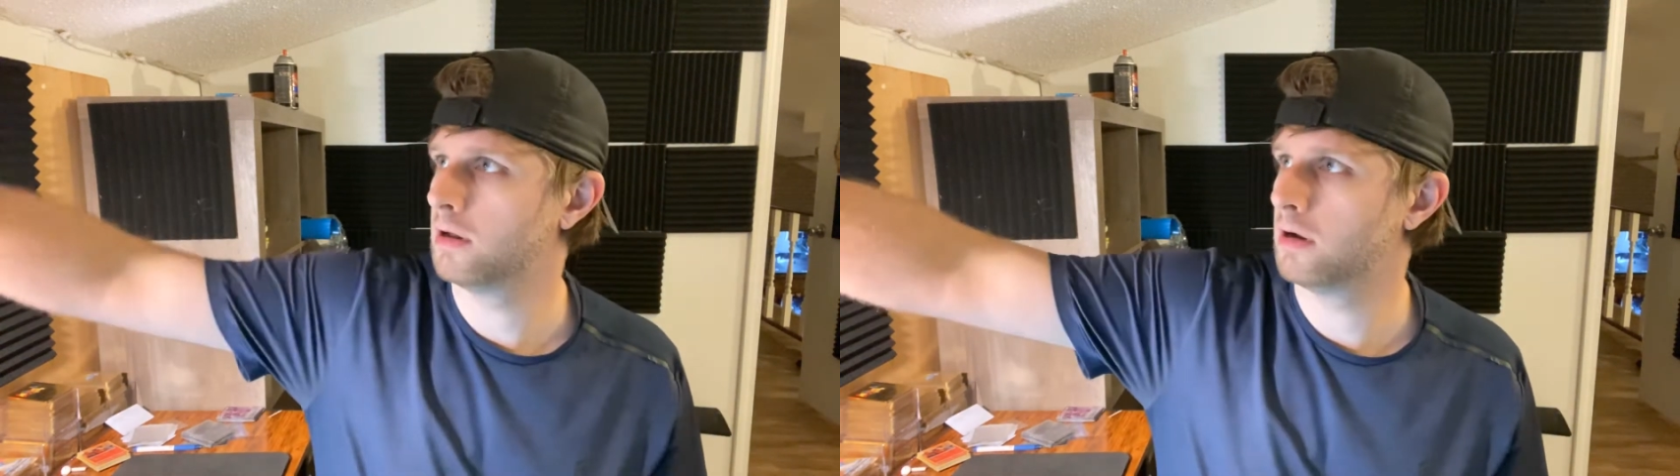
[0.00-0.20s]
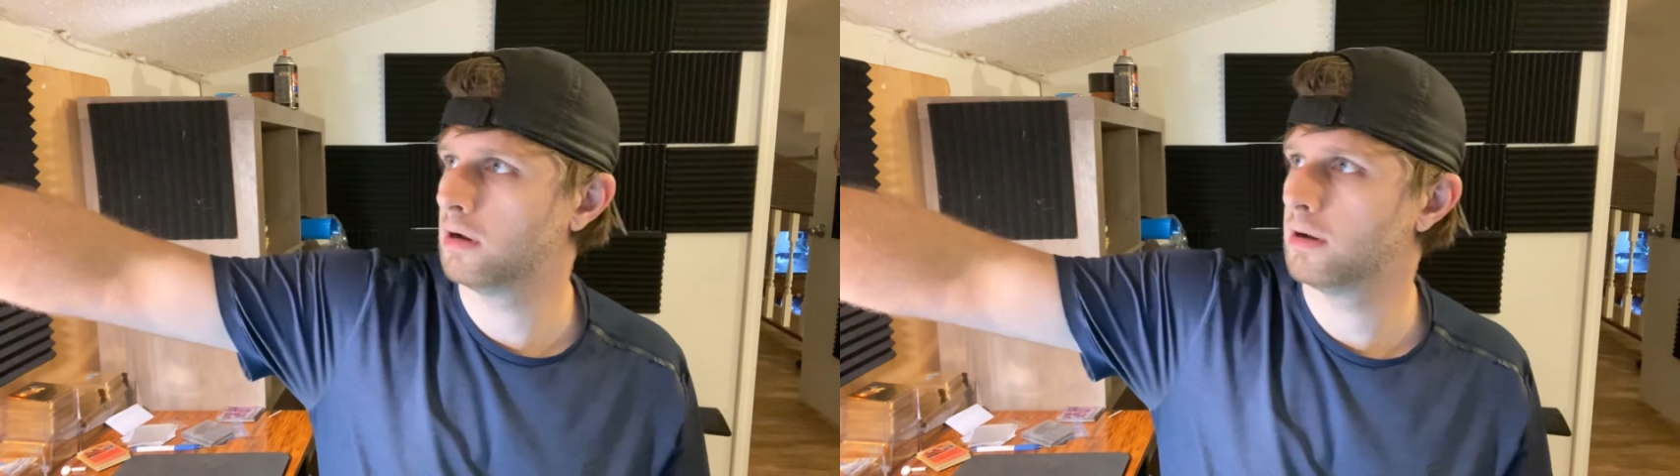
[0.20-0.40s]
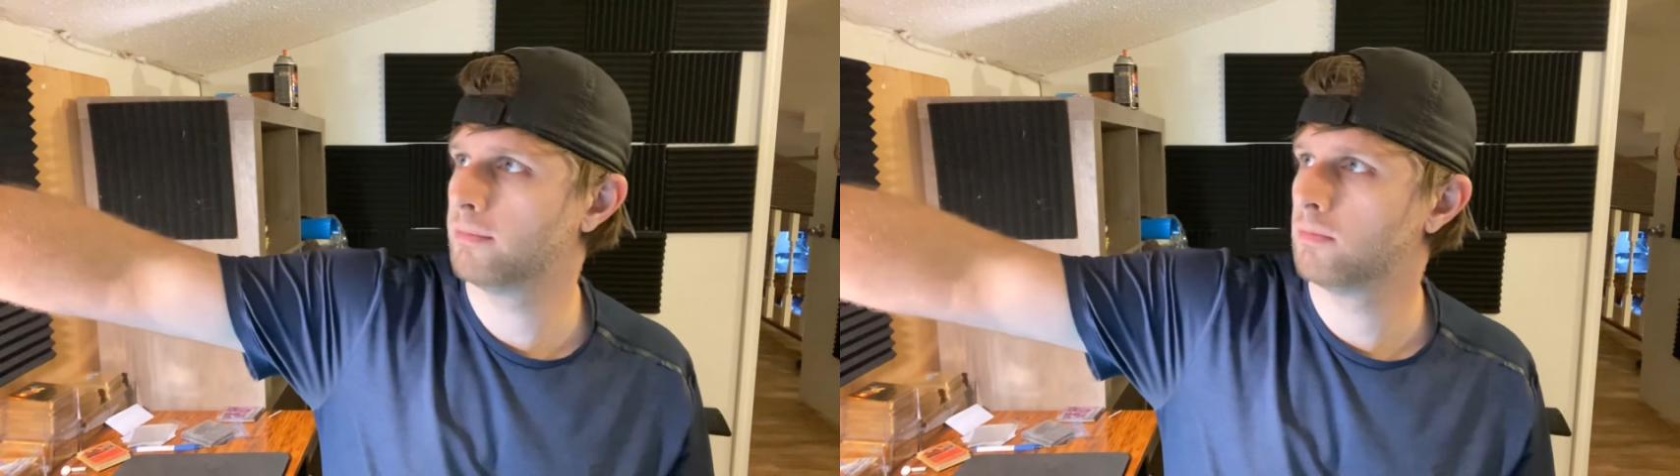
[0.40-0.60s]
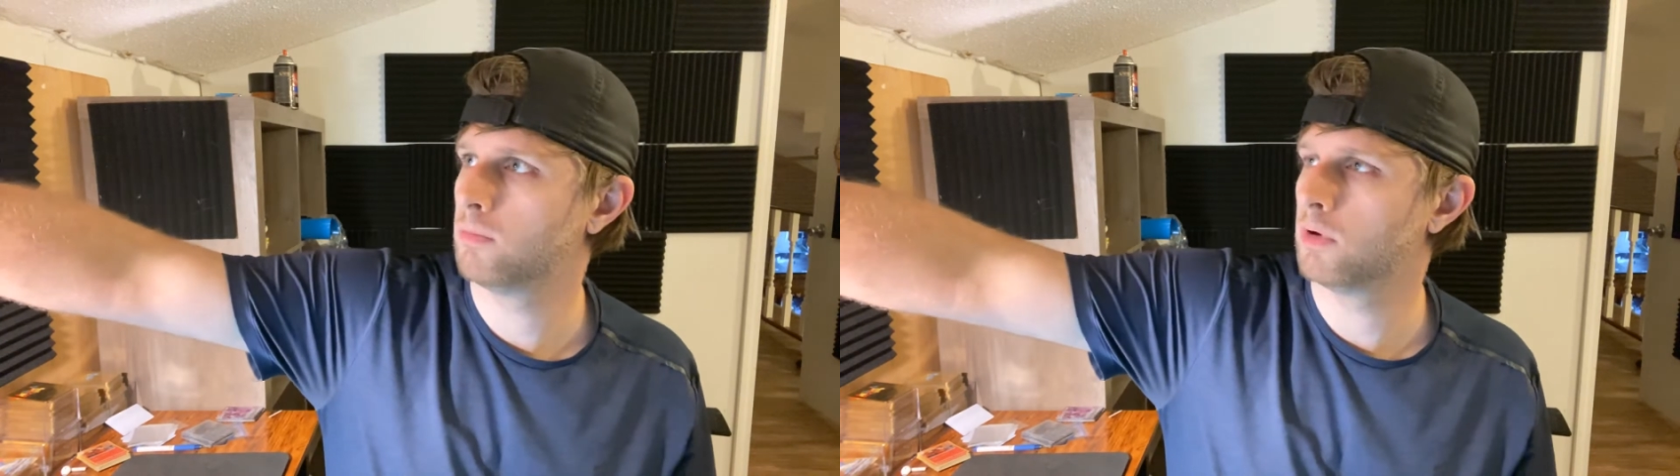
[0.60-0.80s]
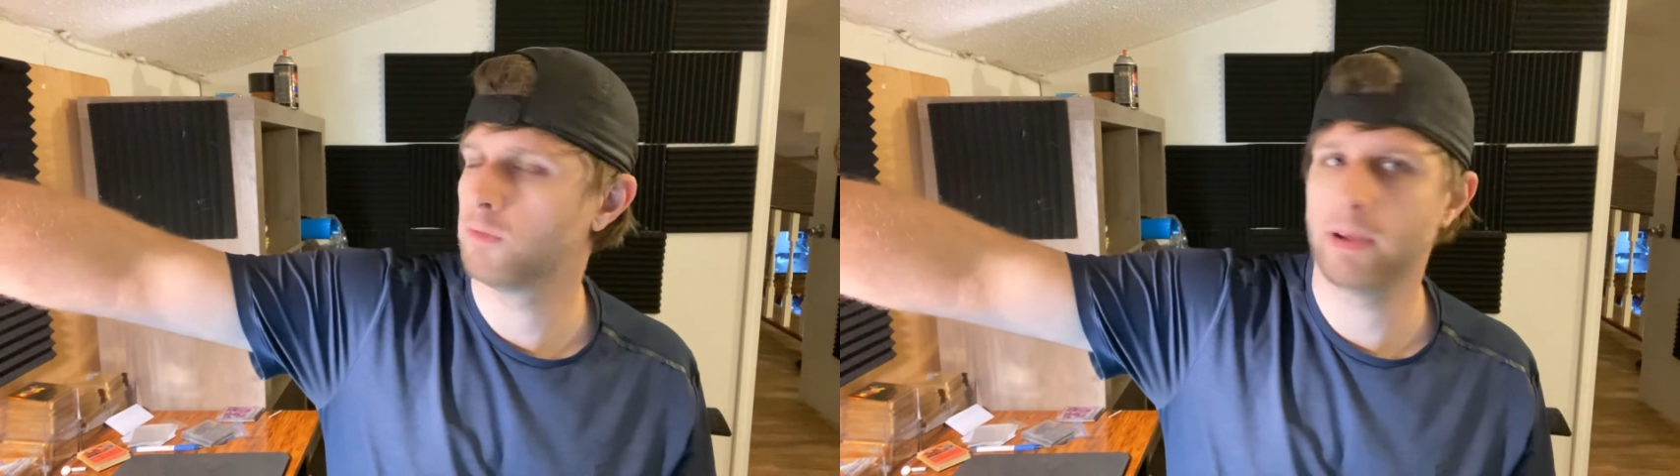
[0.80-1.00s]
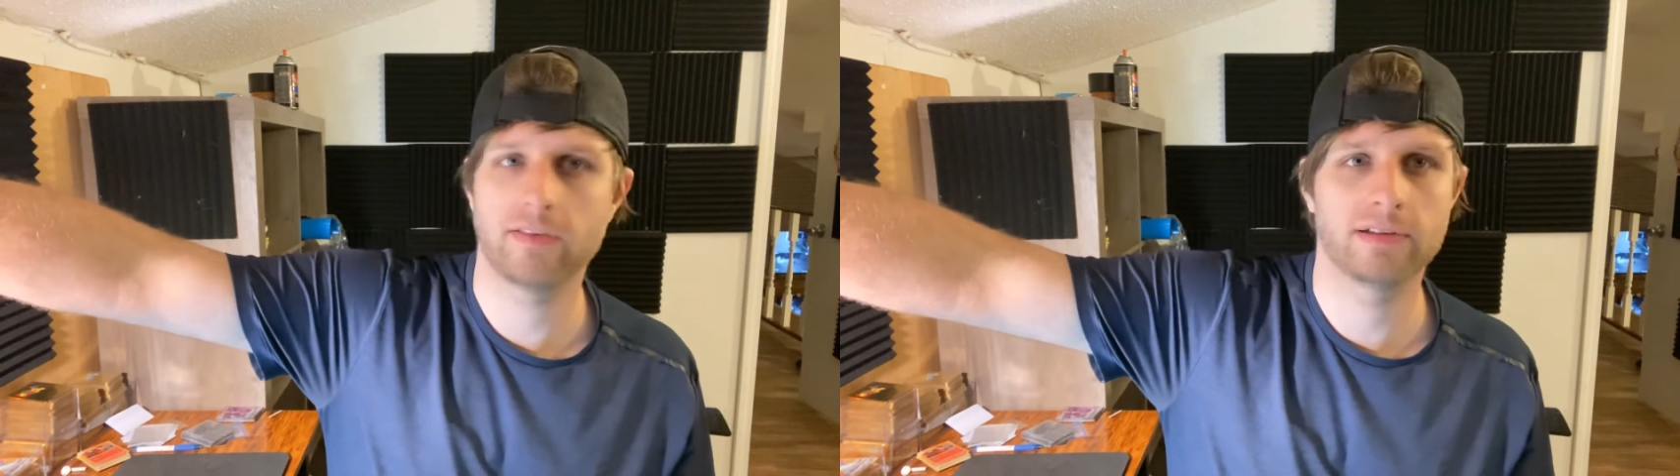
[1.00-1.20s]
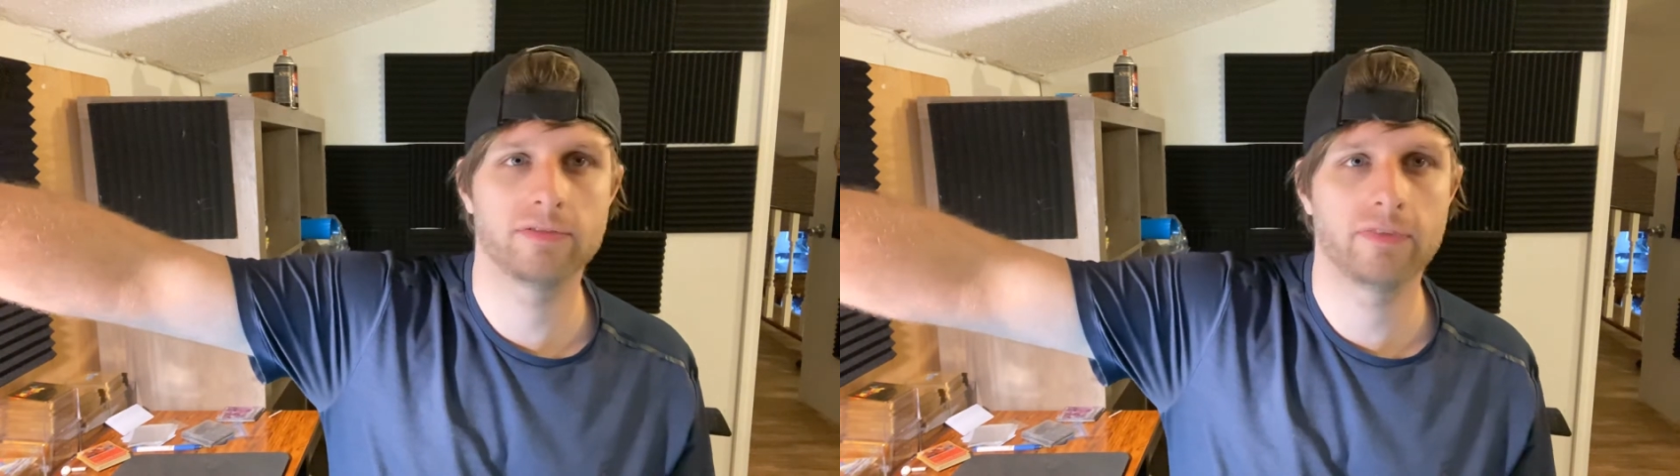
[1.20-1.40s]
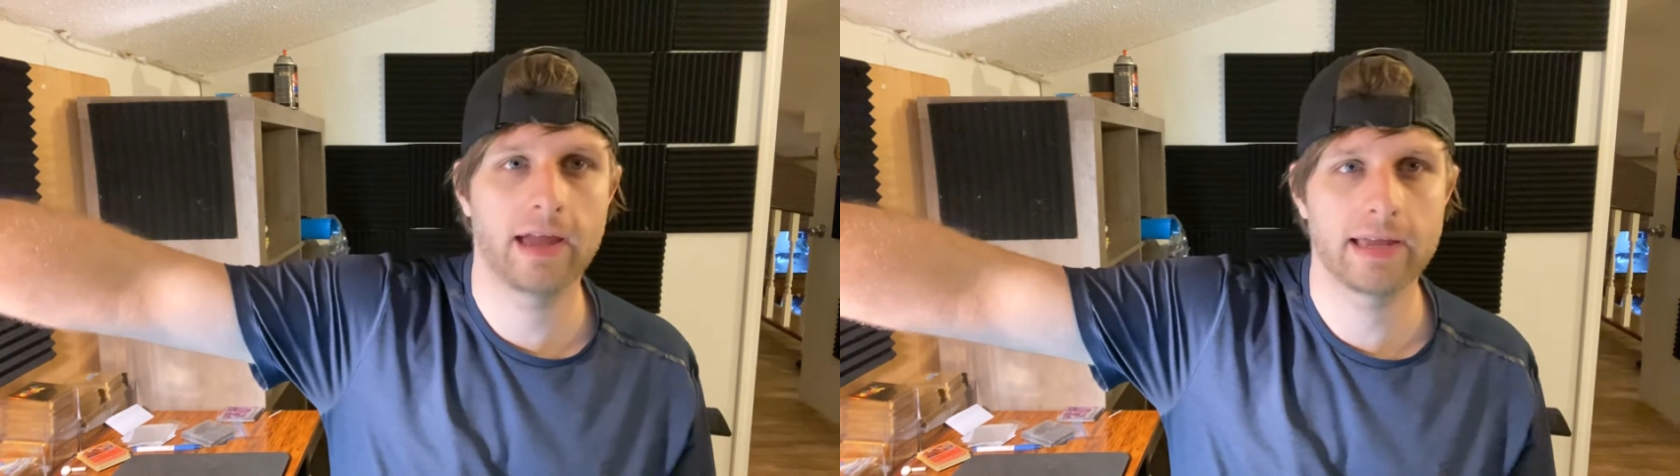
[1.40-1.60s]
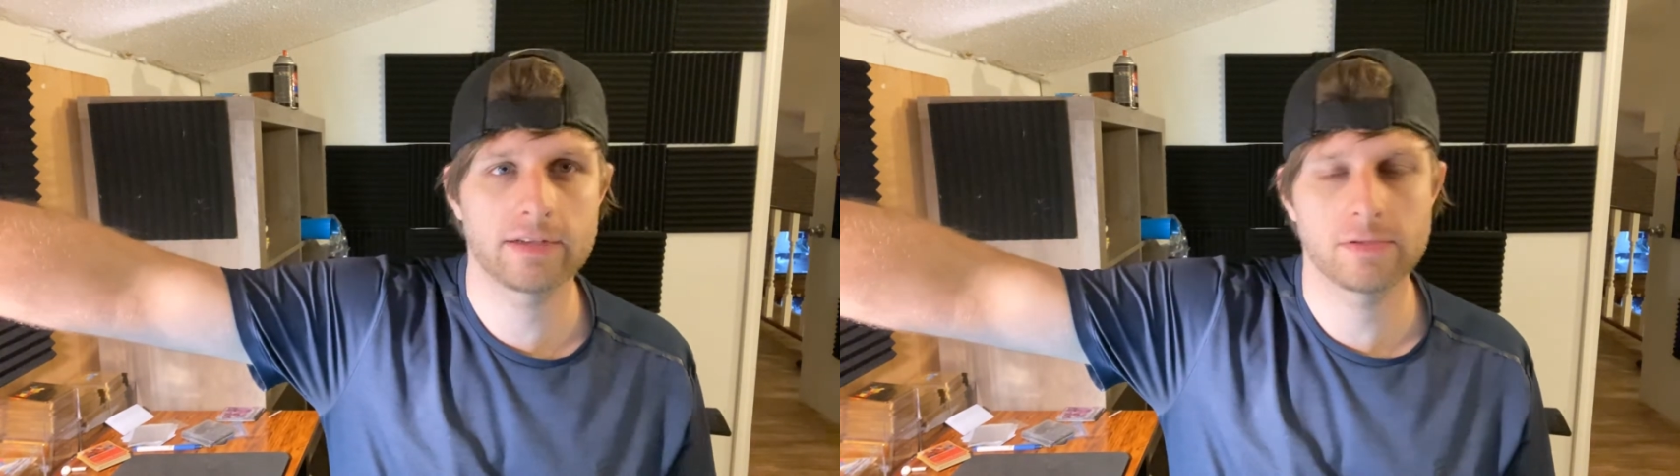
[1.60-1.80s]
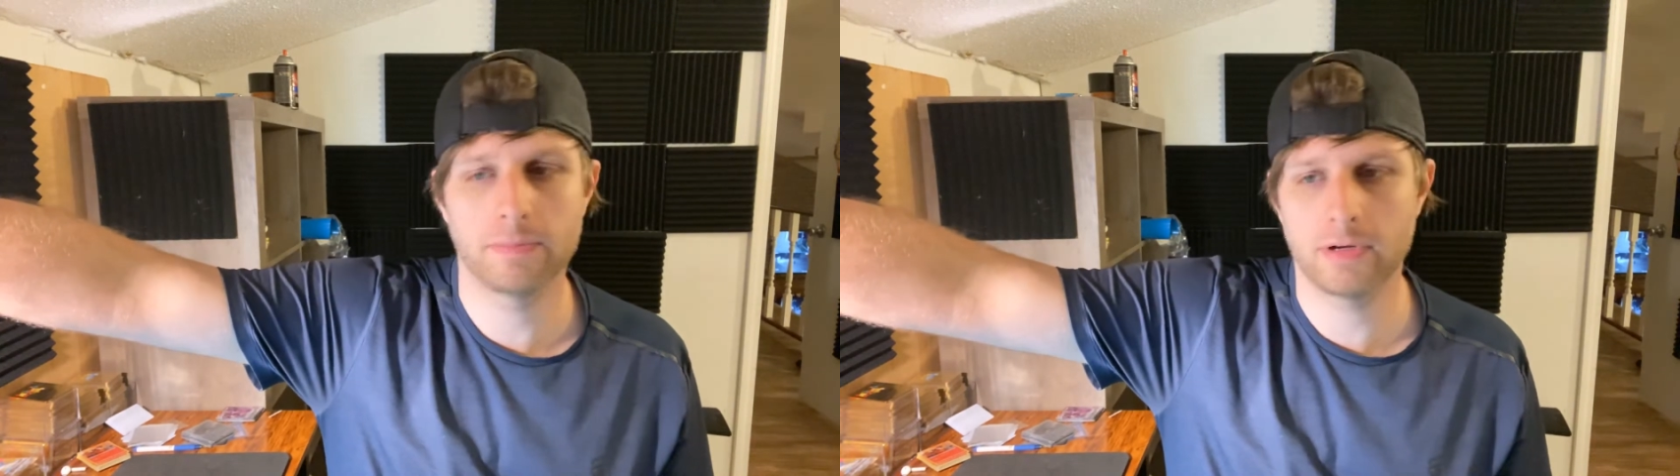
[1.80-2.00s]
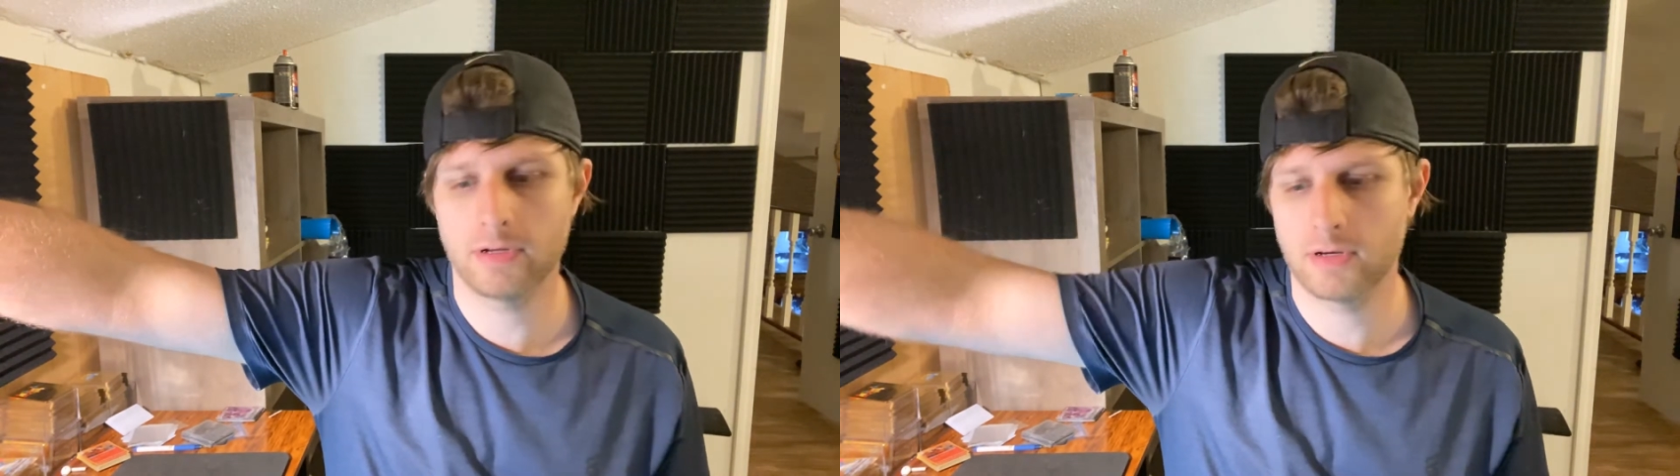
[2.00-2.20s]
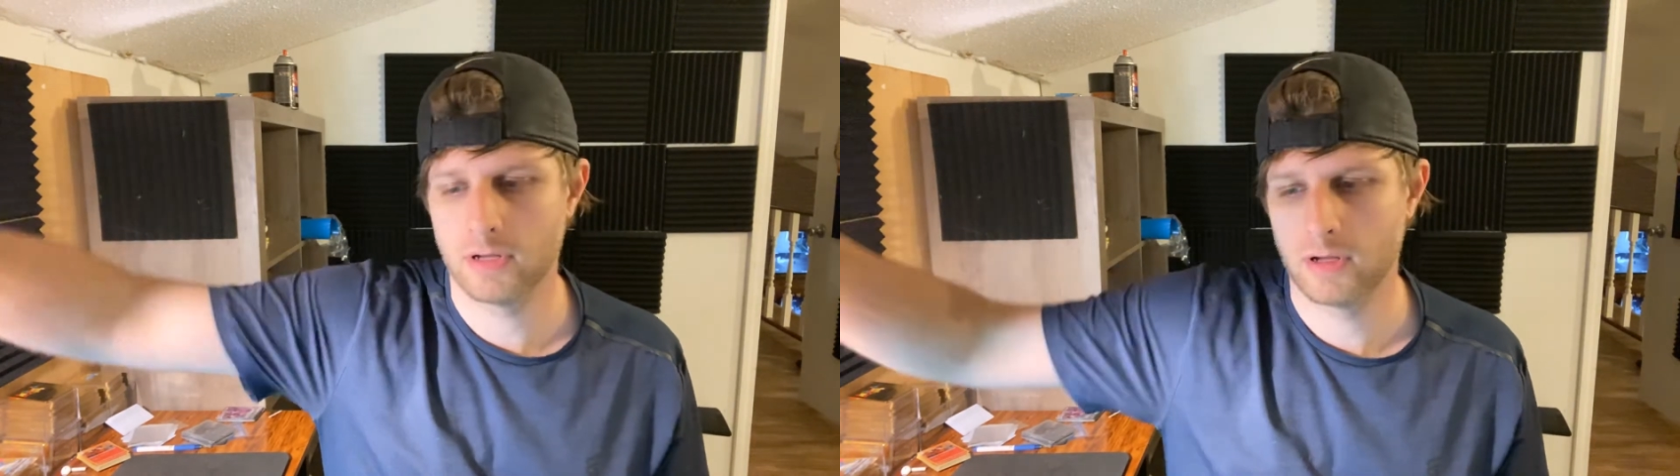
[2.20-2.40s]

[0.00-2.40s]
Well, it's based on facts, but